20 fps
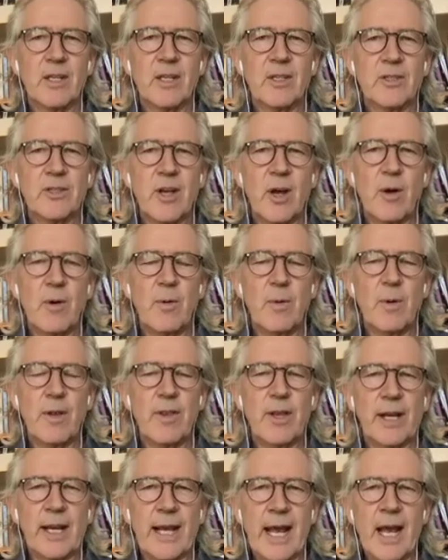So
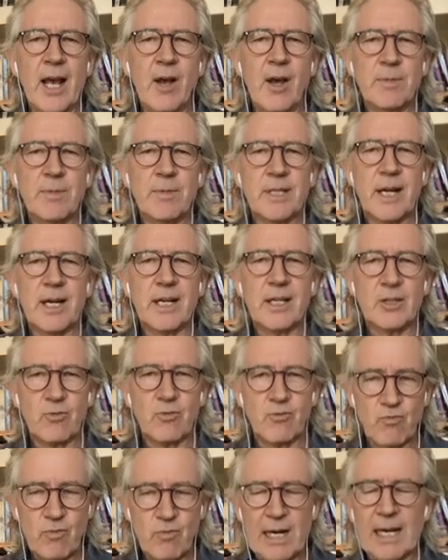the care home study is
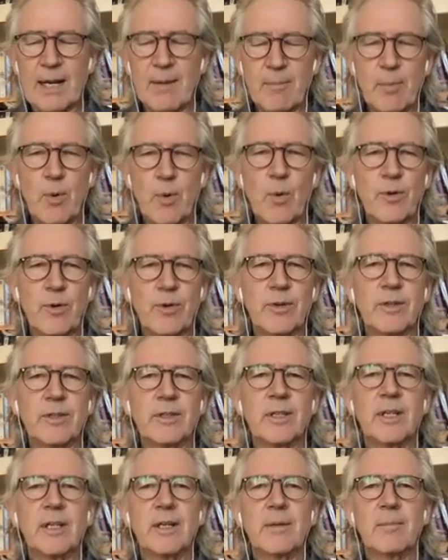really
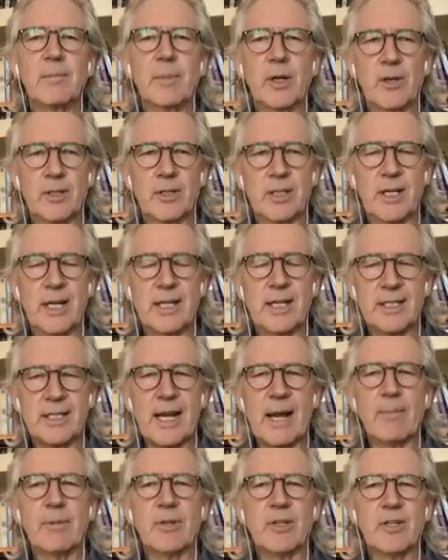important, because it
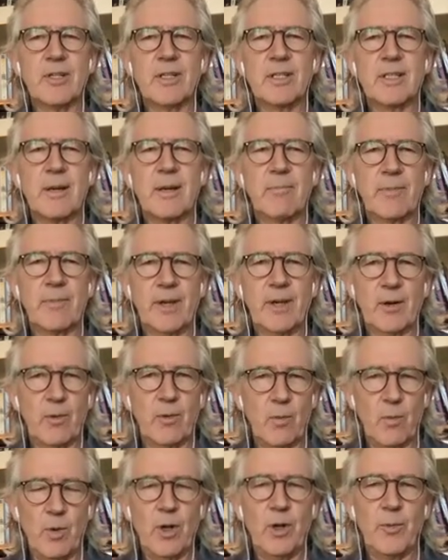establishes
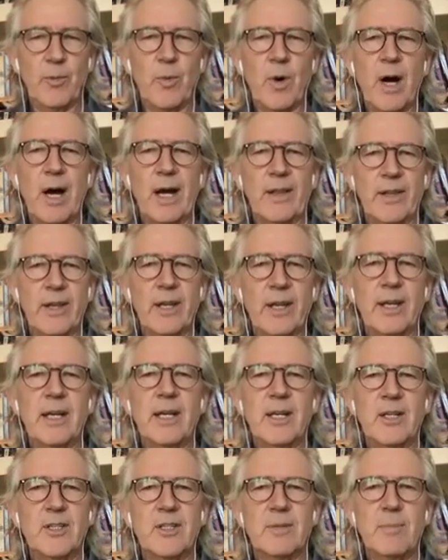something worldwide that
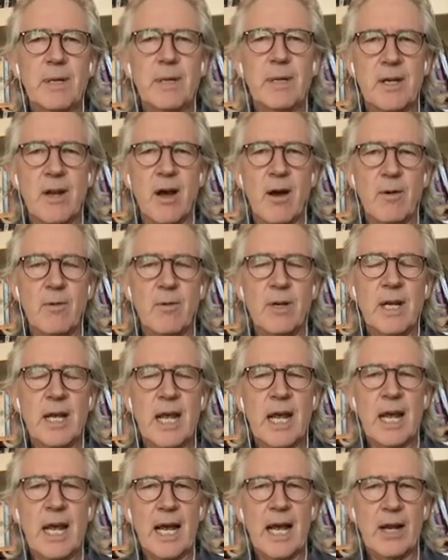needs to be known.
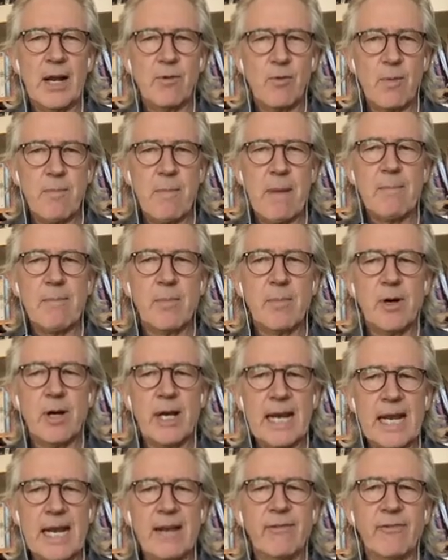And remember,
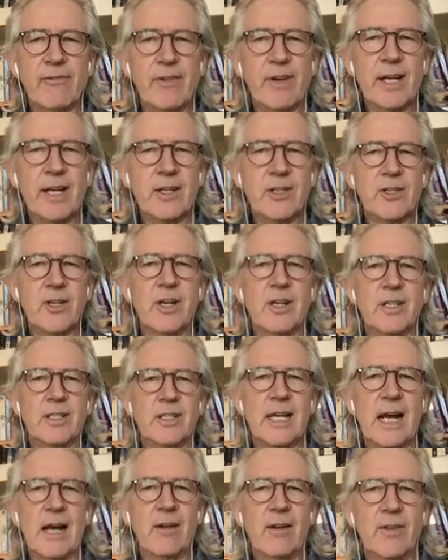if it
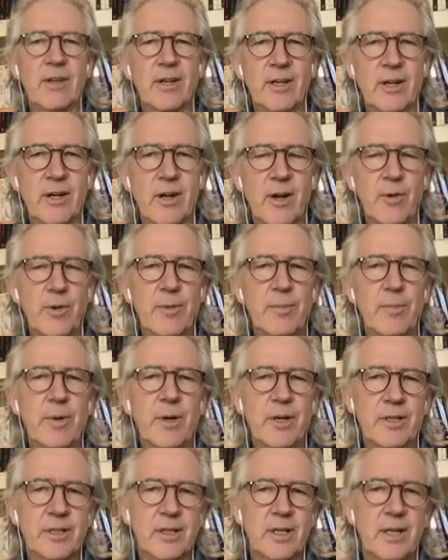turns out that an older
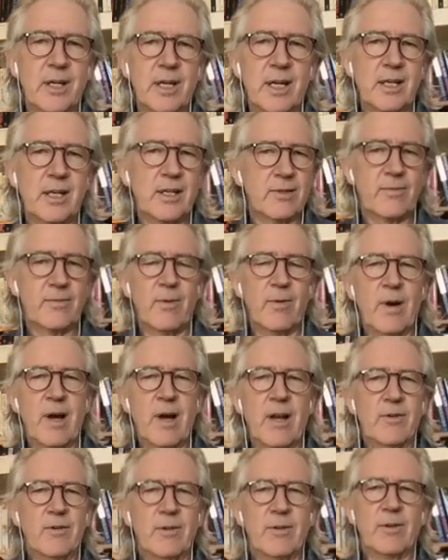person needs
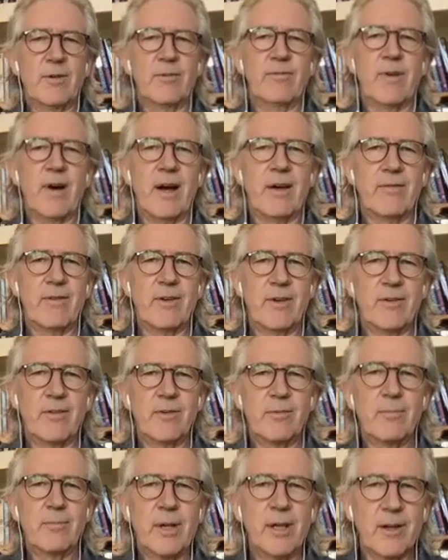400 or
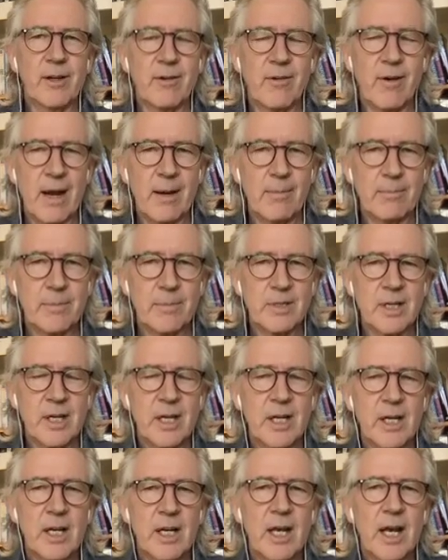500 milligrams,
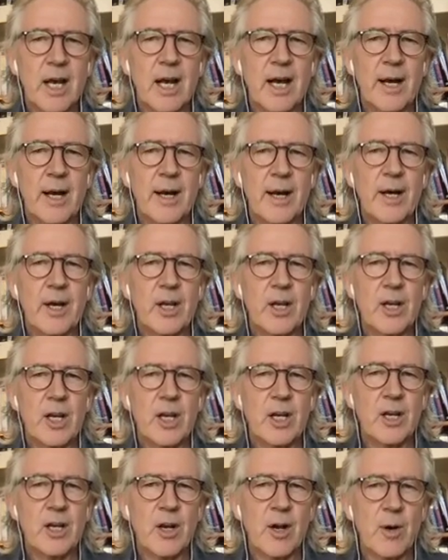
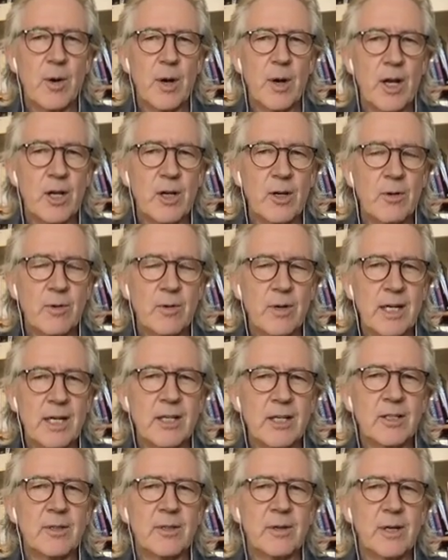you know, you
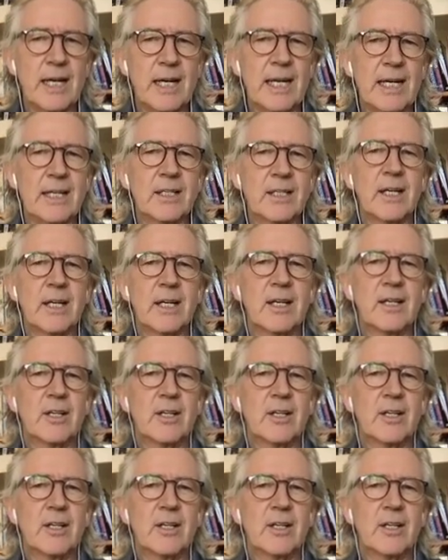need to eat